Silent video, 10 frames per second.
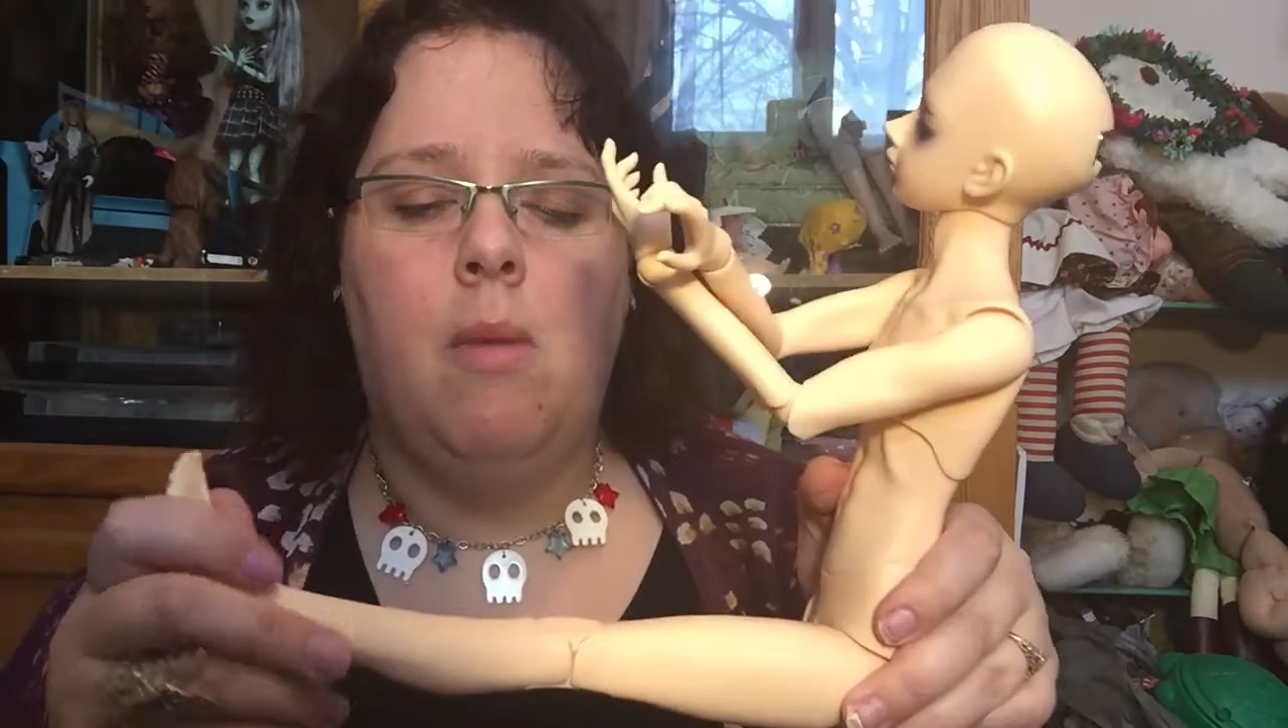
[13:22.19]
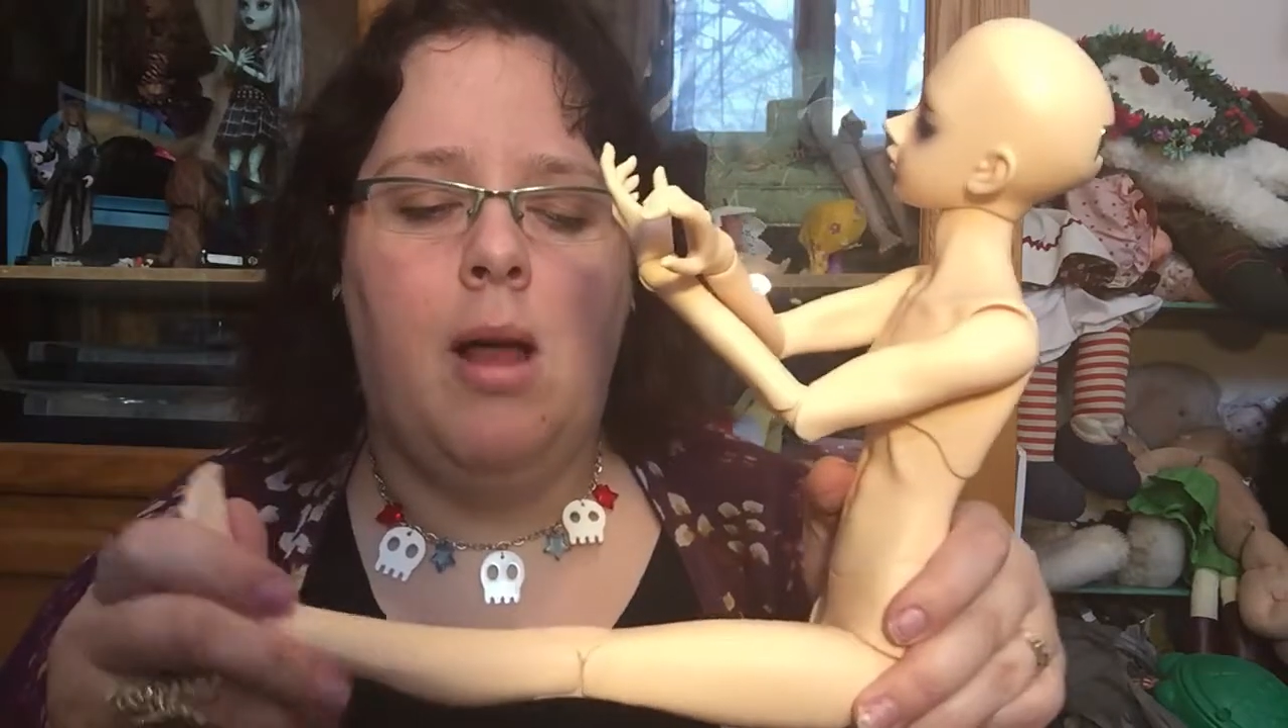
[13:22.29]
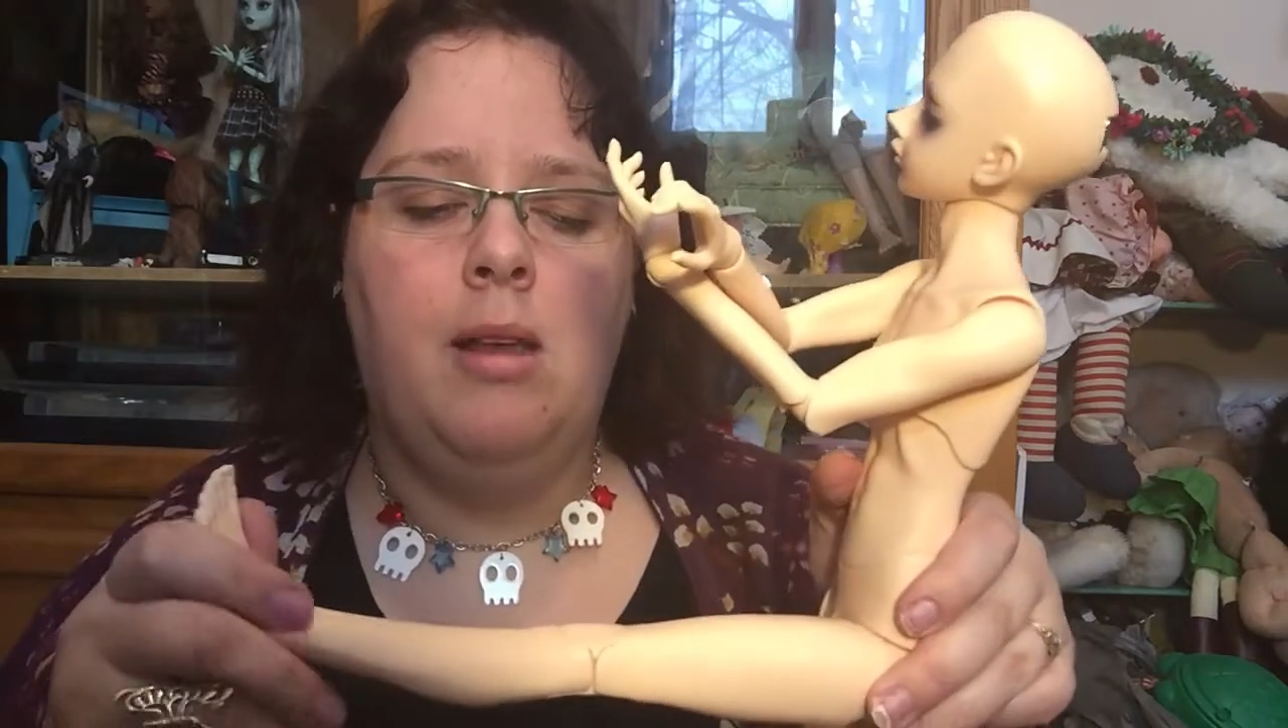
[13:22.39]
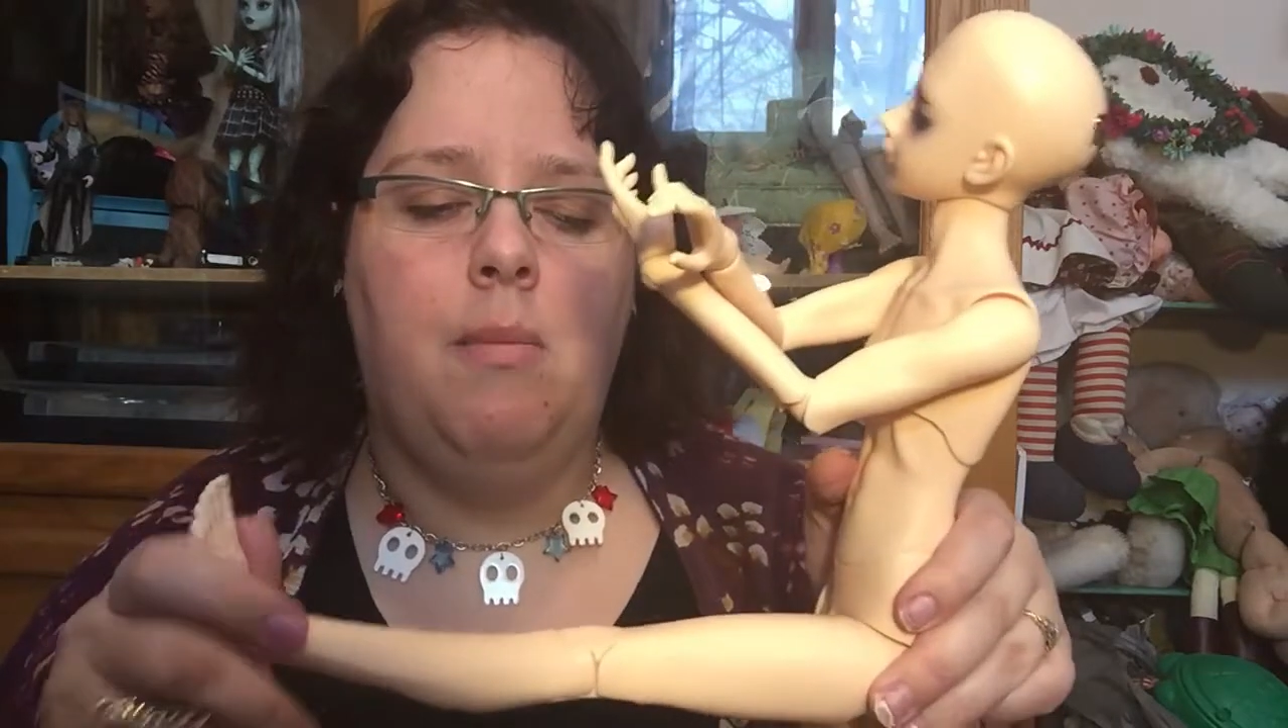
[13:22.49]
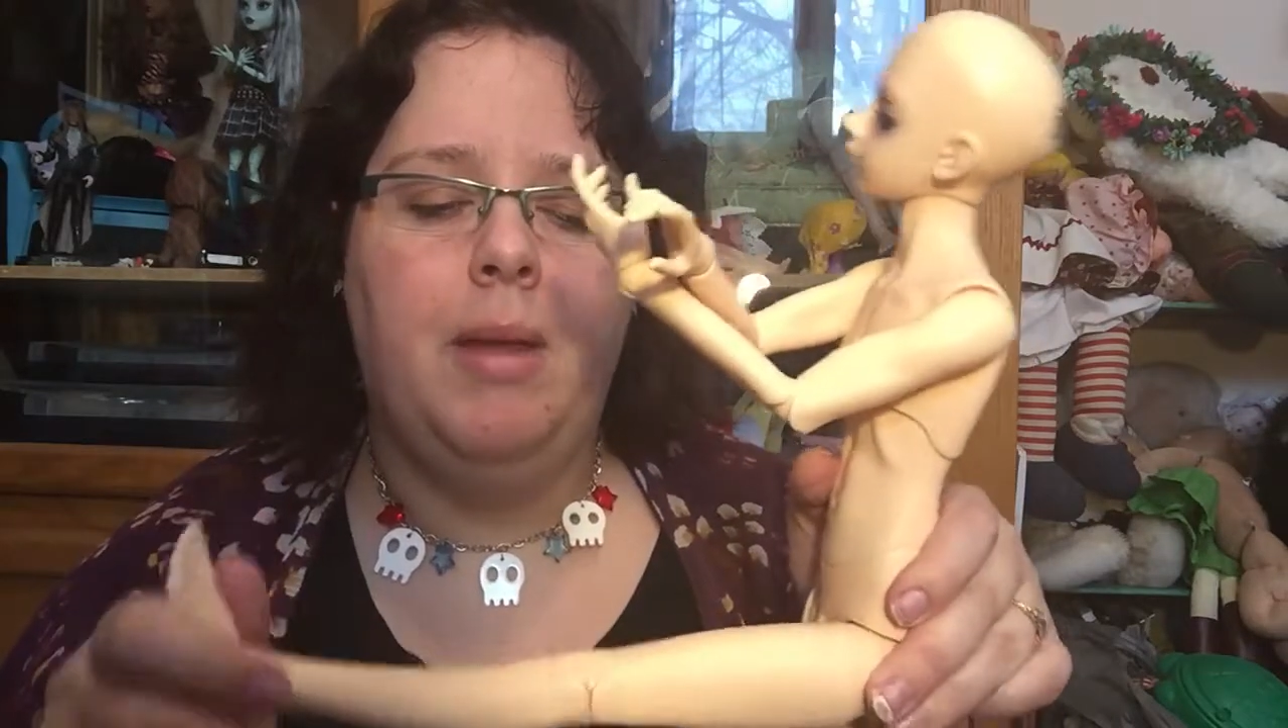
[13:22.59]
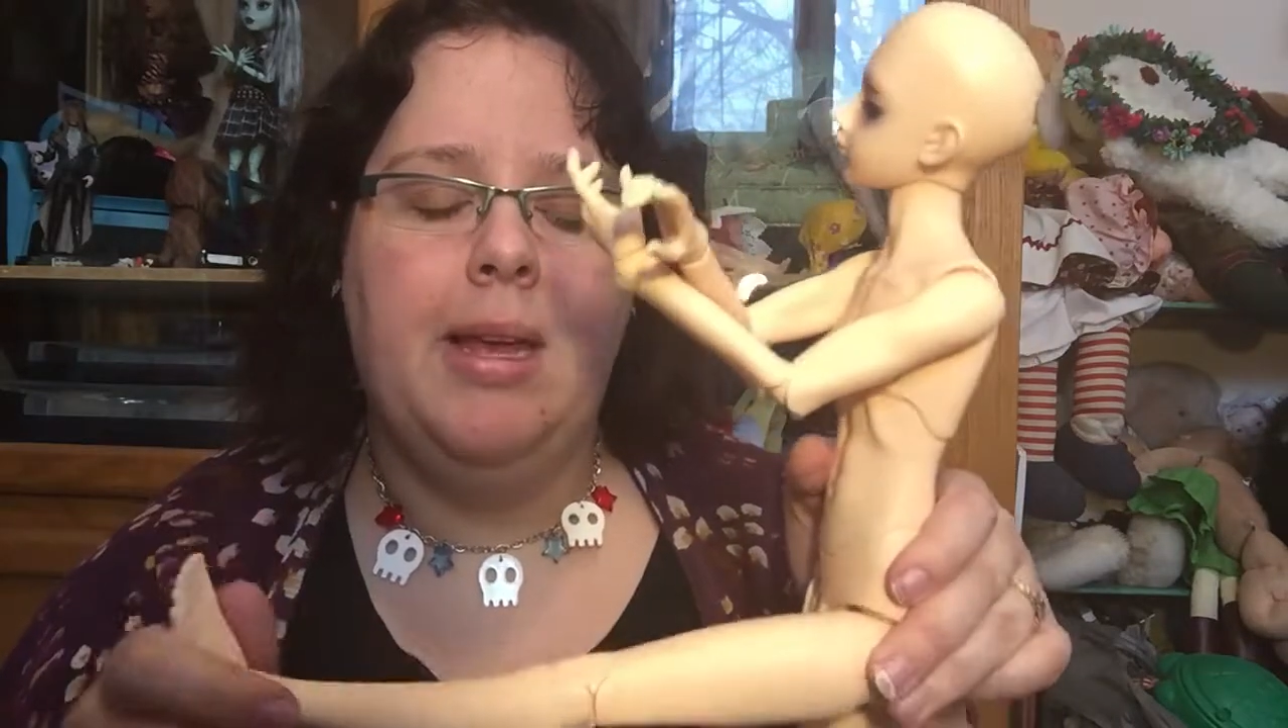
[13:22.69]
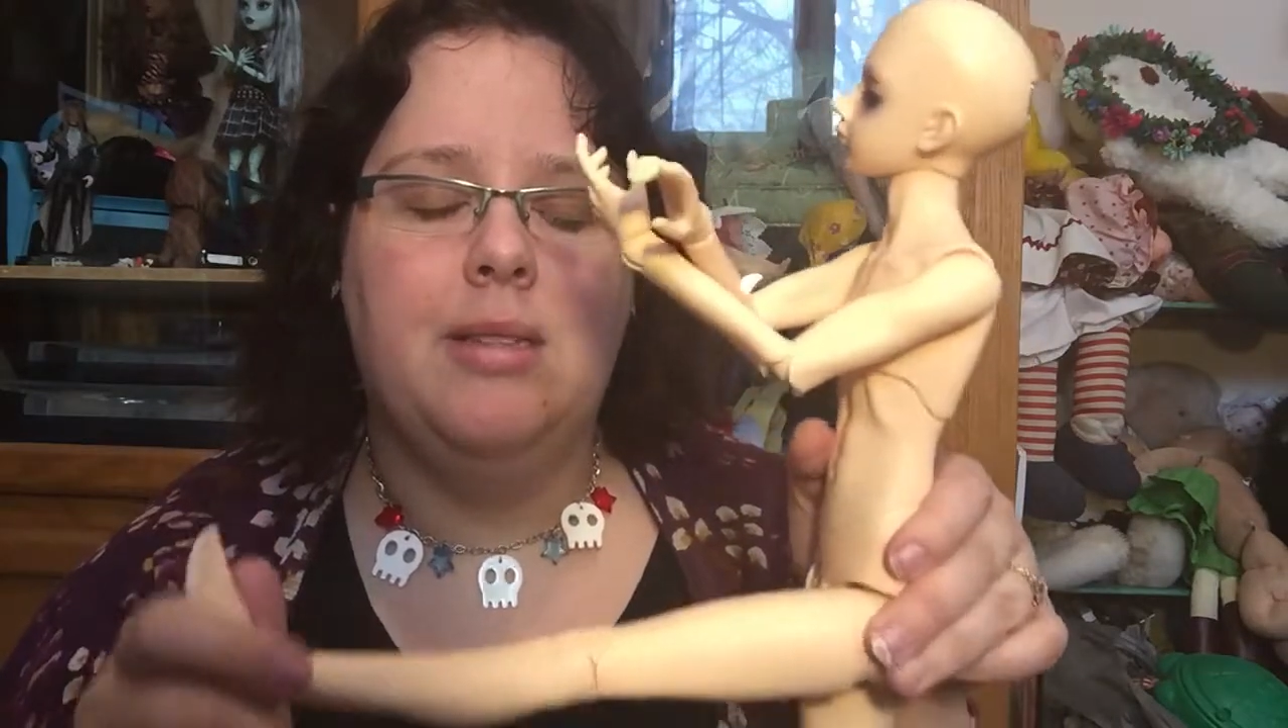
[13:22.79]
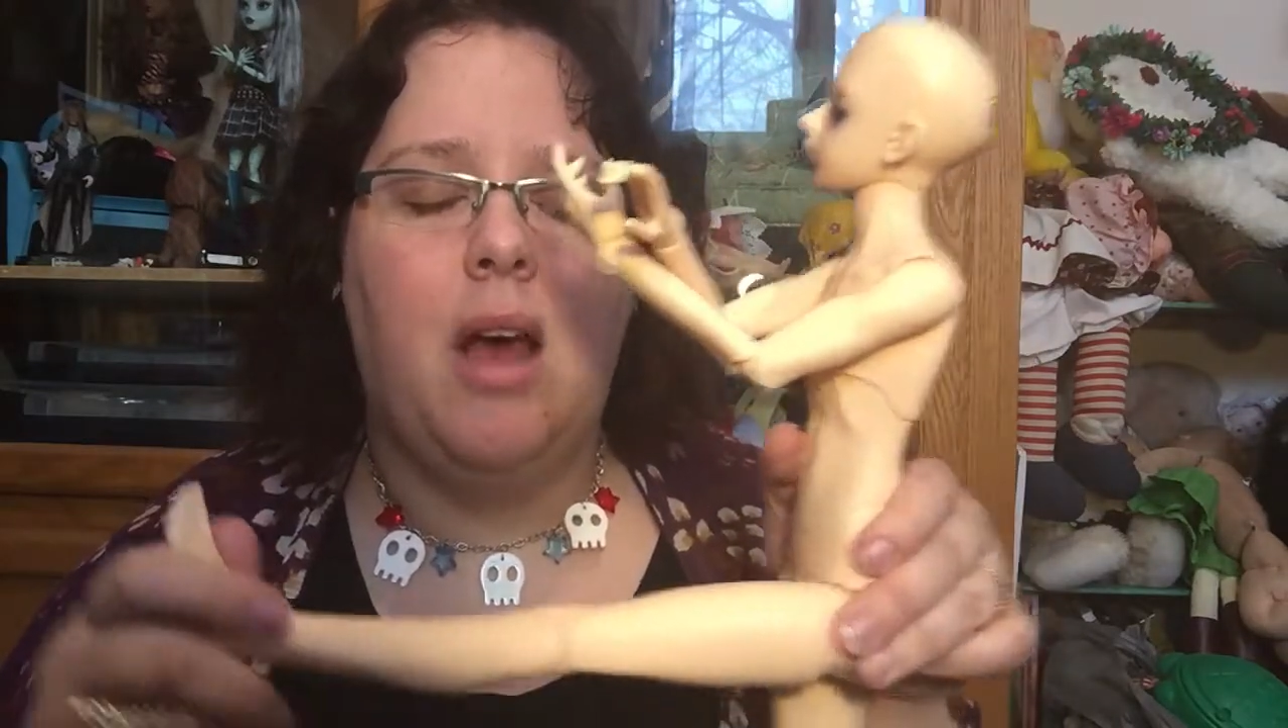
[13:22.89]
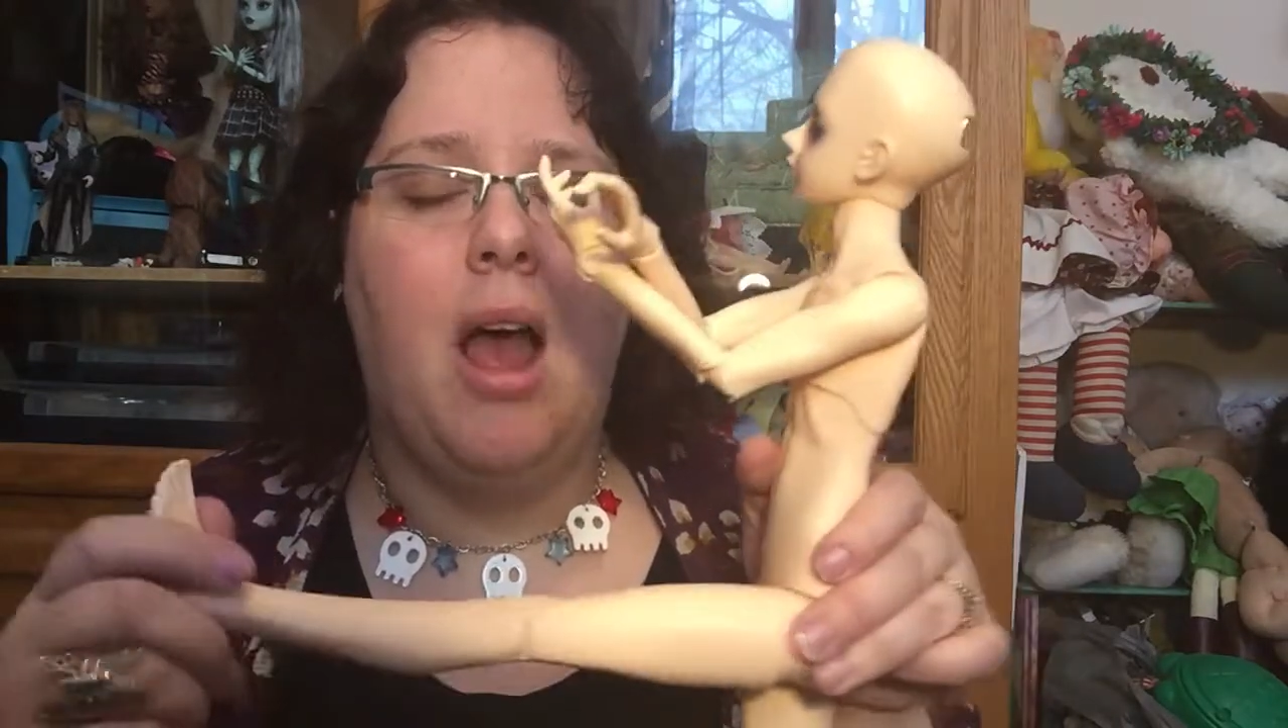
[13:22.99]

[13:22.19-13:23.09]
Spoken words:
mind it because